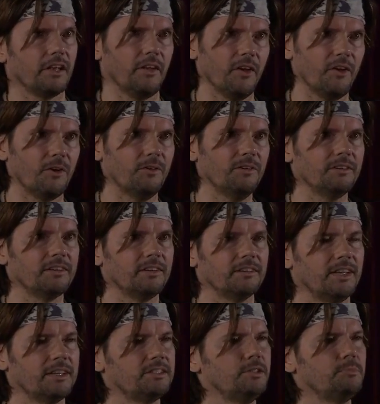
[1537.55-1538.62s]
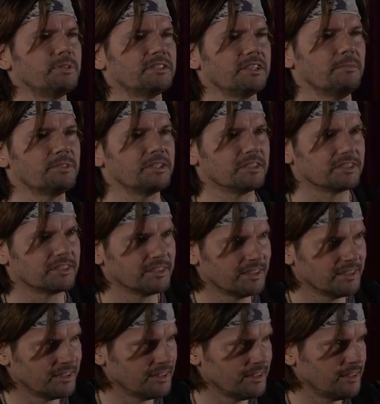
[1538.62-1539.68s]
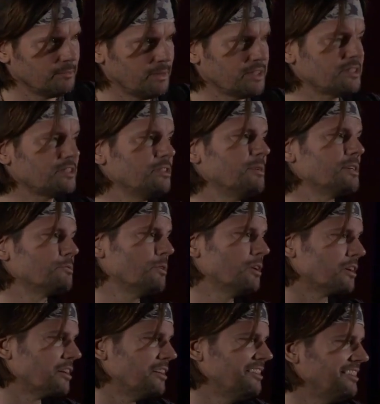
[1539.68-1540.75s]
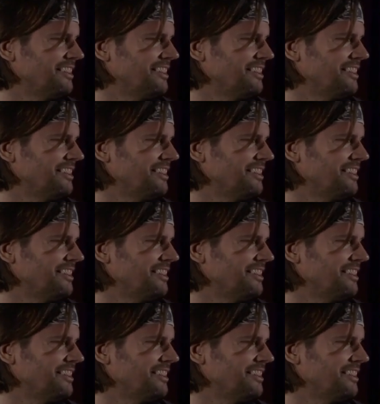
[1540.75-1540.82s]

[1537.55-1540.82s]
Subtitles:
No, that's too presumptuous. Plus, it's too much work.